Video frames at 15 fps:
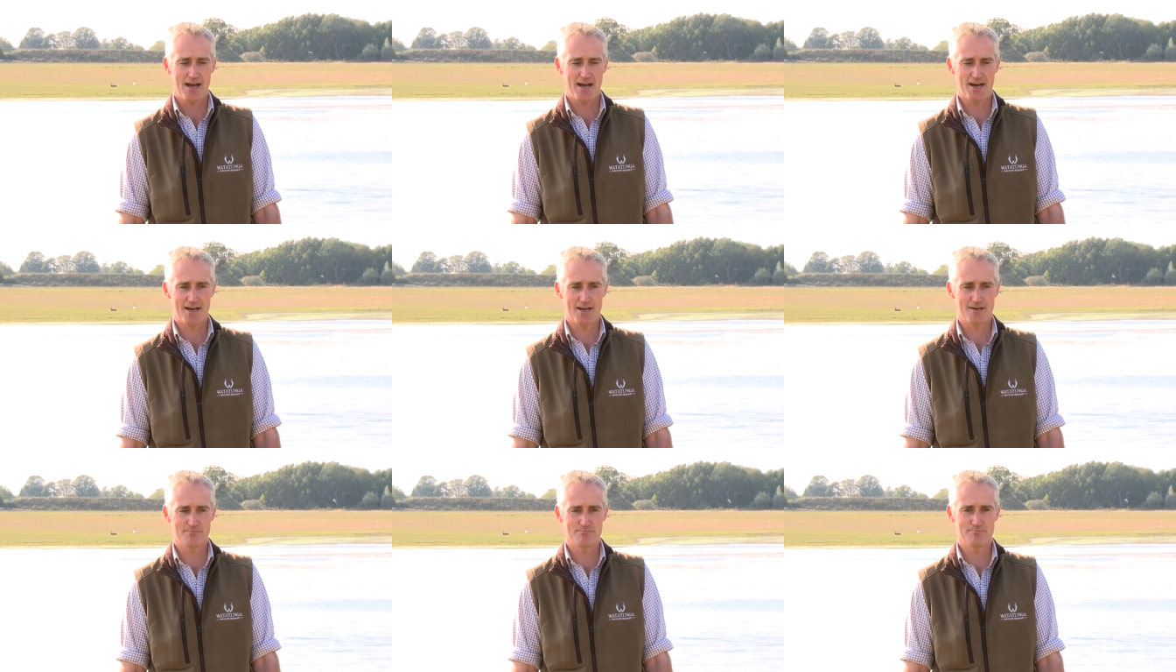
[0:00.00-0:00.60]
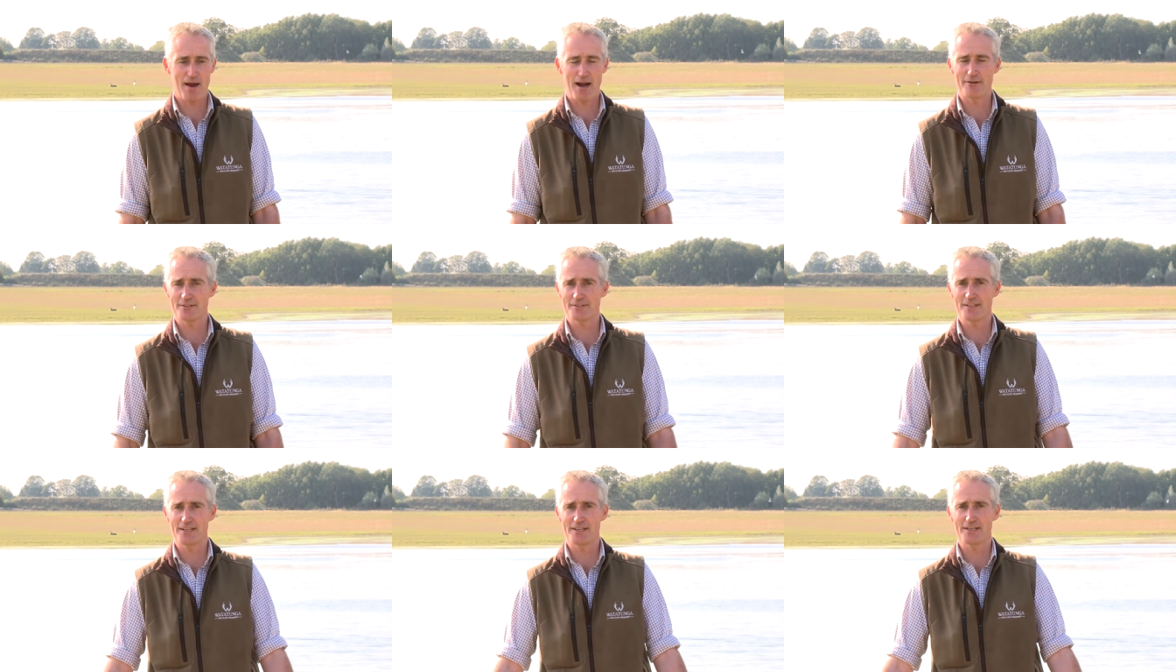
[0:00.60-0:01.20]
Um,
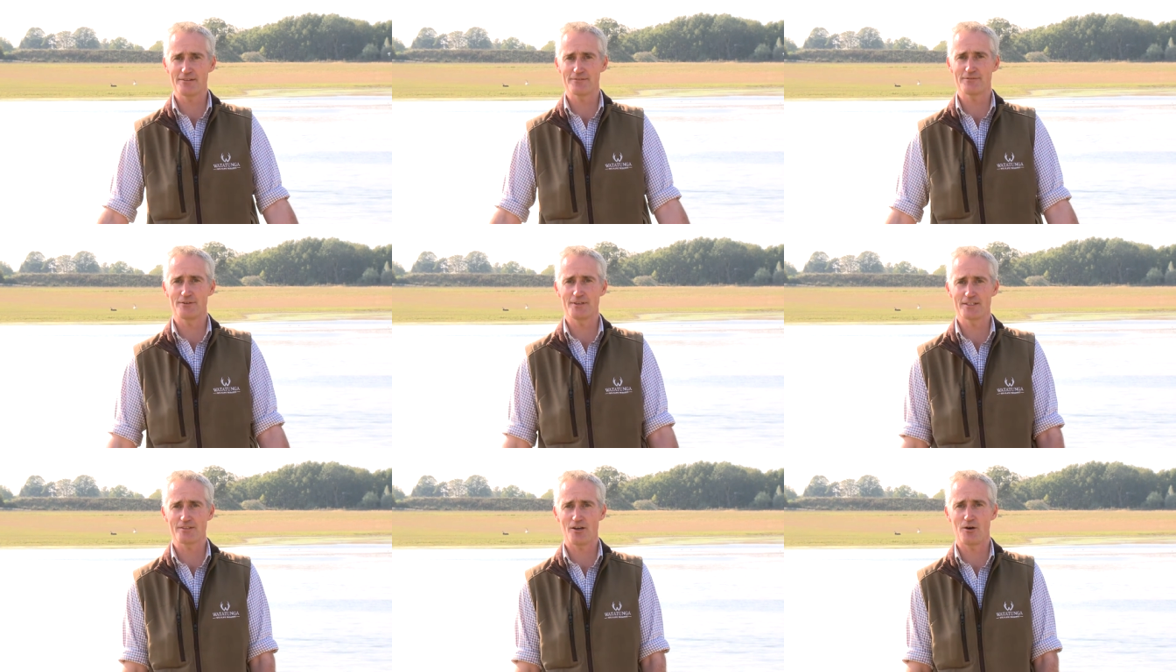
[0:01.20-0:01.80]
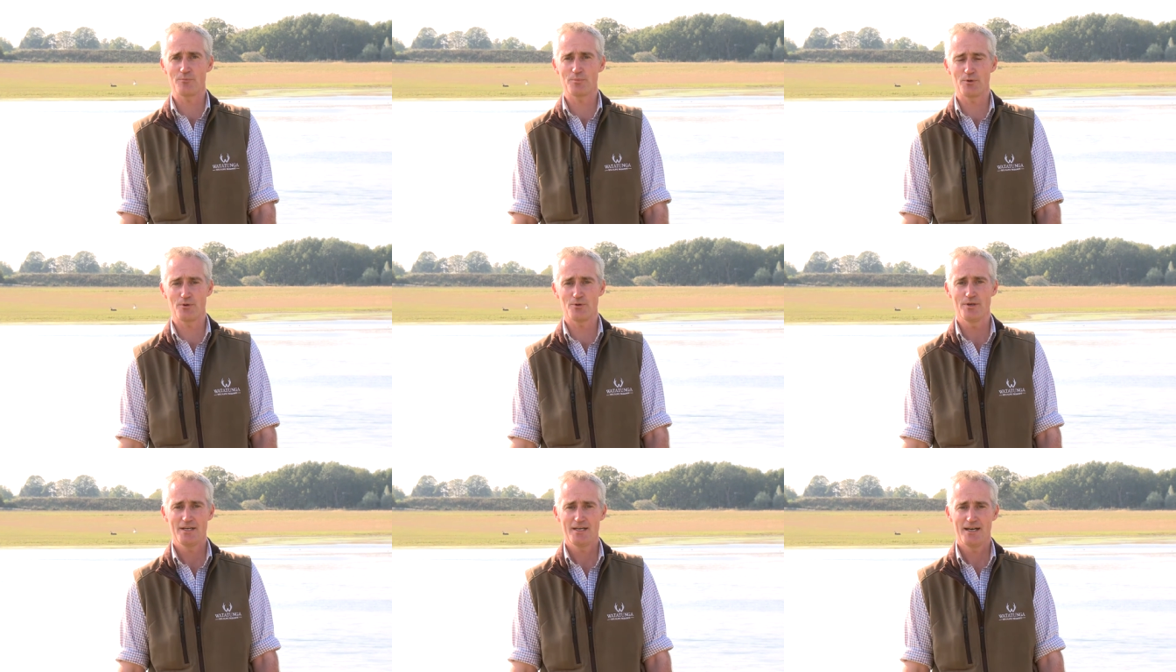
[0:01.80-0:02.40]
for
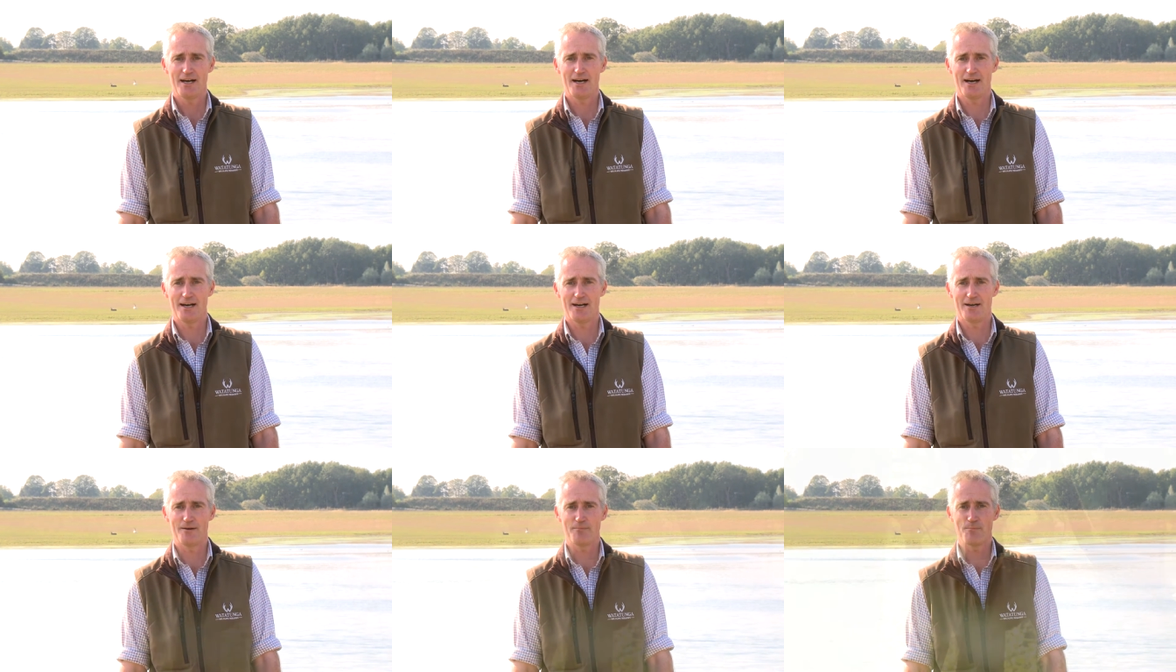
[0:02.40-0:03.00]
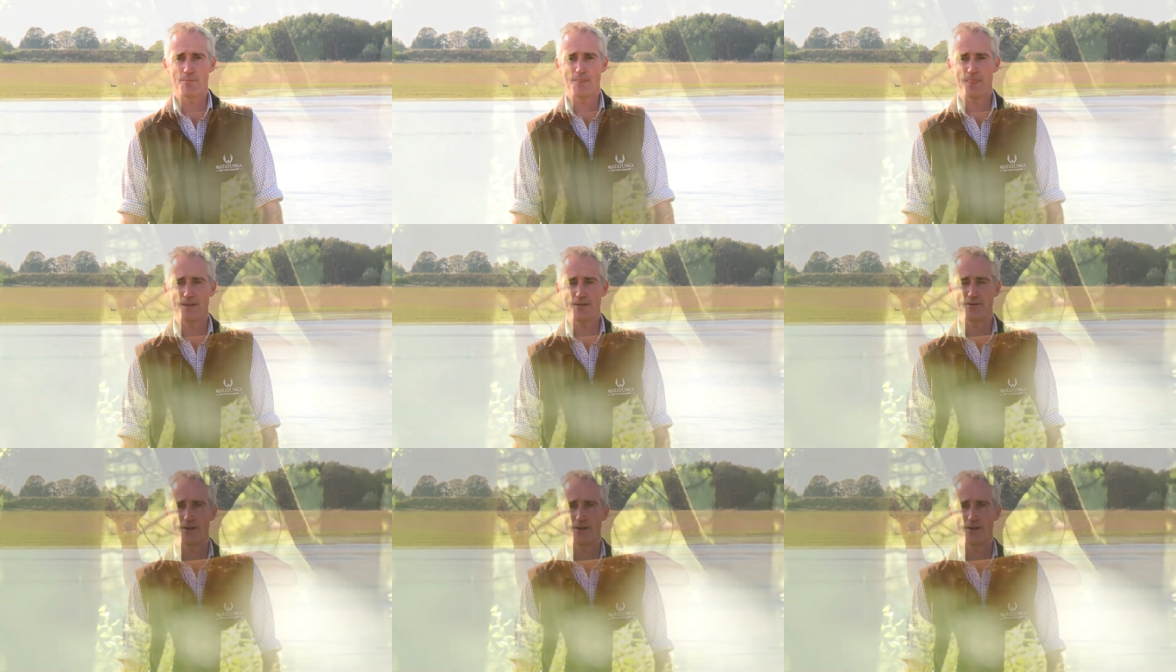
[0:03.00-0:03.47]
example, um, you